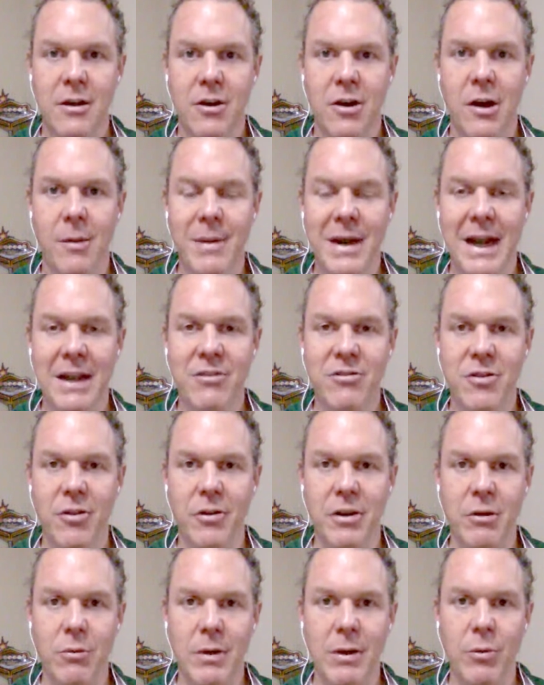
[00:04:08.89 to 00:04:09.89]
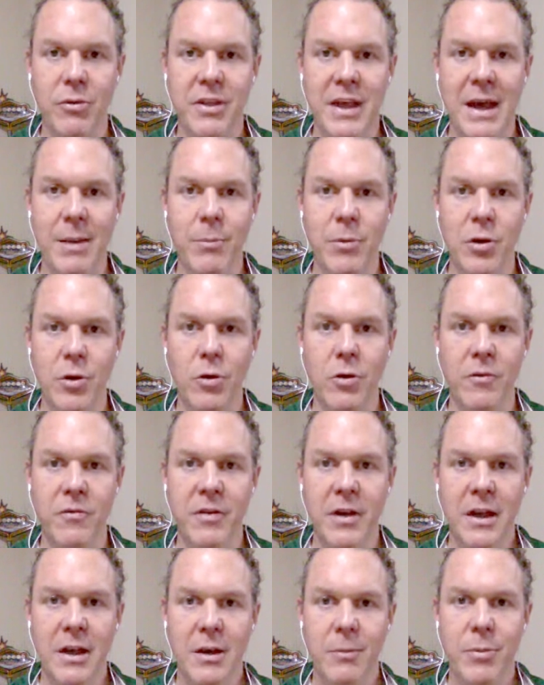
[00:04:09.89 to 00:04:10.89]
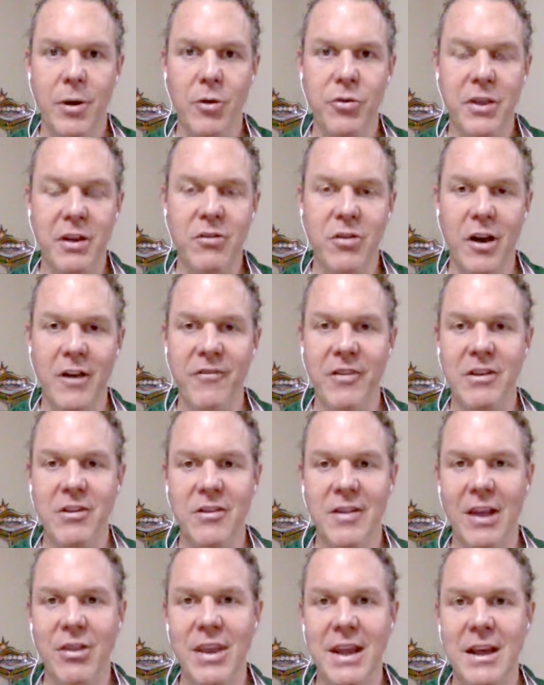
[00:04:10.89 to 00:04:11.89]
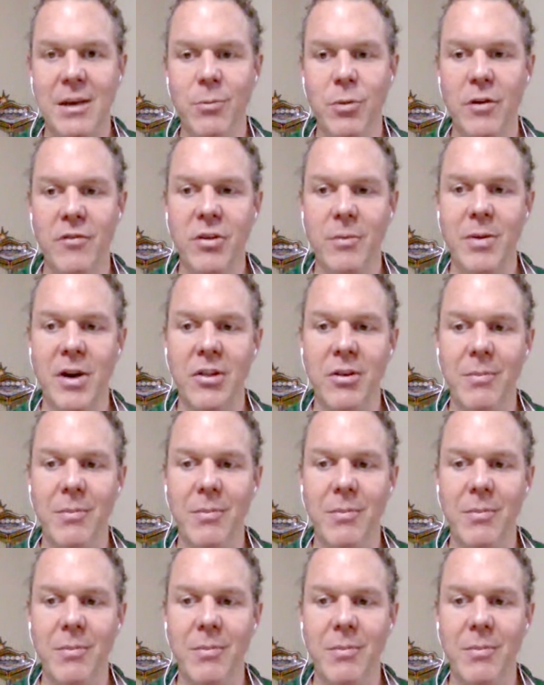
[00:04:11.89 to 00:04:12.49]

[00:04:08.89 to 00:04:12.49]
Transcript: Um, and I still agree with that move. Both these offenses, I think, can move the ball.